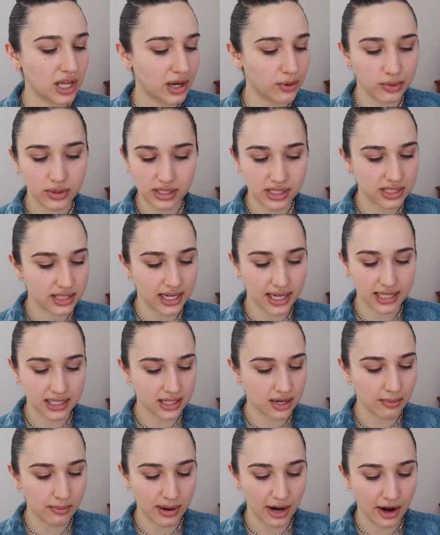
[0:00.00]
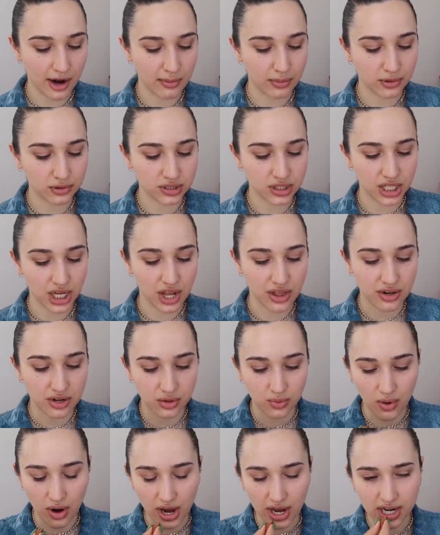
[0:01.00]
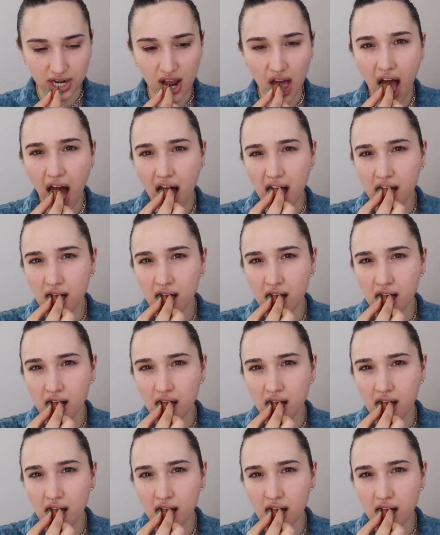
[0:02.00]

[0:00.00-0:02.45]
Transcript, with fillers: I wouldn't say it's comparable to either one.